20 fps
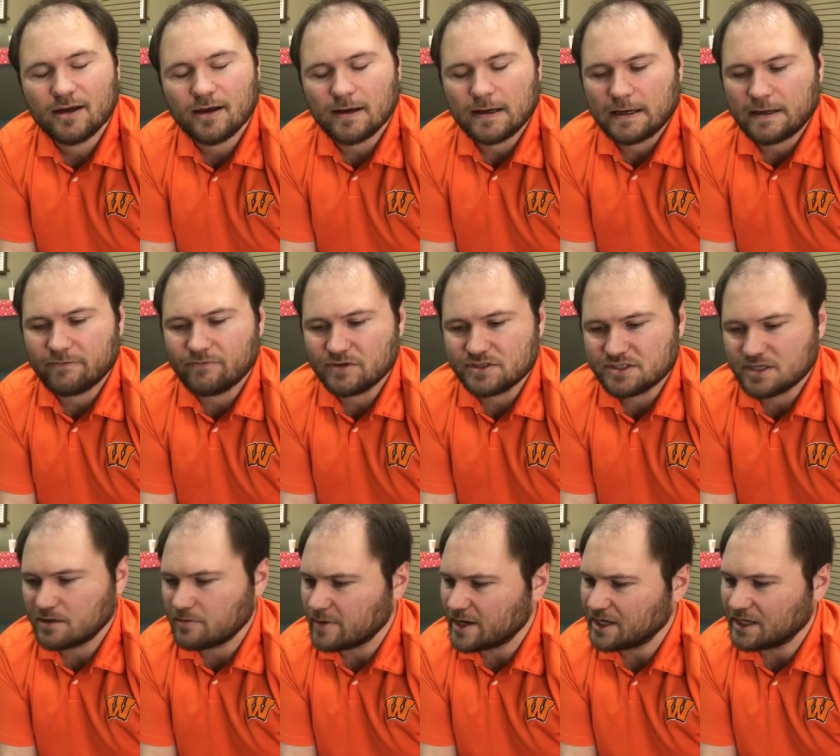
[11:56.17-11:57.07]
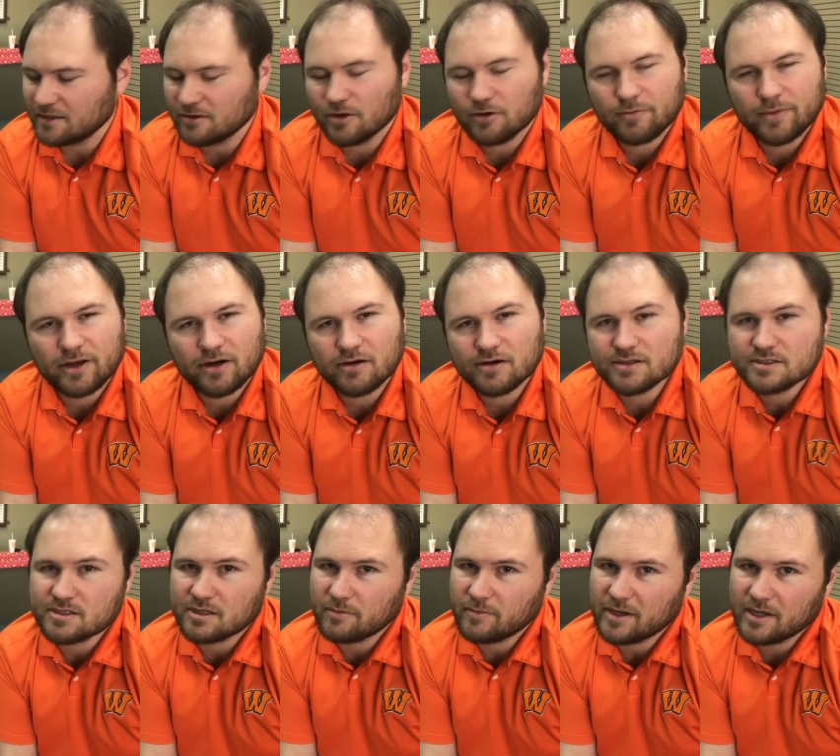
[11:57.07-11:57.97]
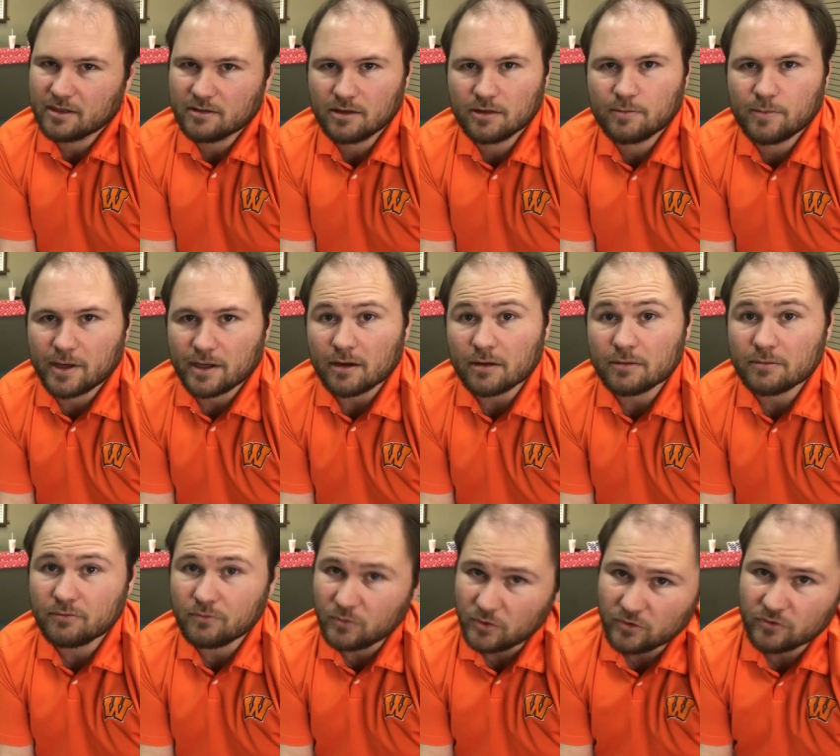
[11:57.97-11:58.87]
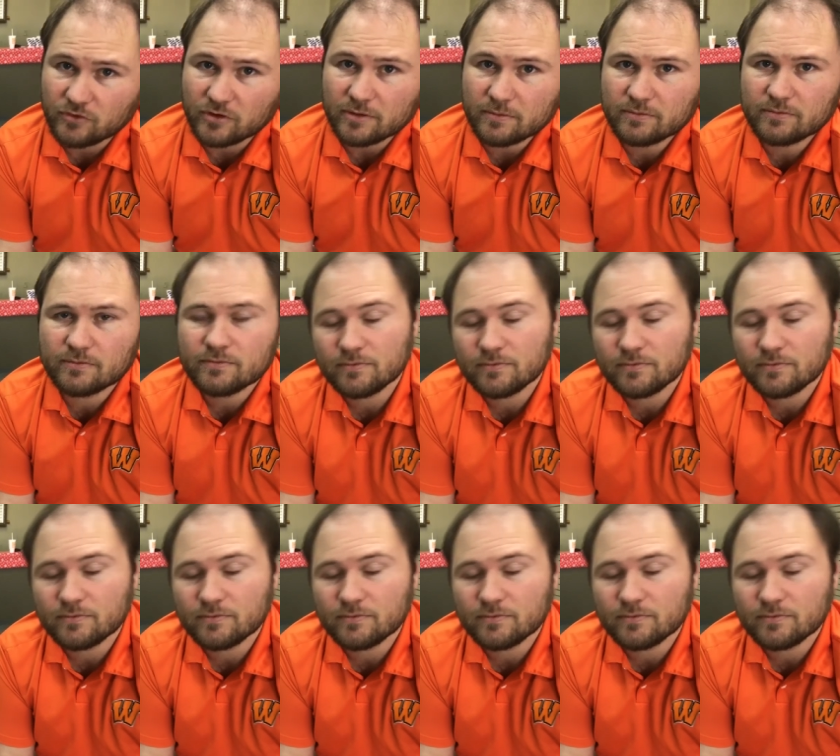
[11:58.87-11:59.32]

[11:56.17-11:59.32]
If it's gonna make it look better, it's gonna make it look better. Use it.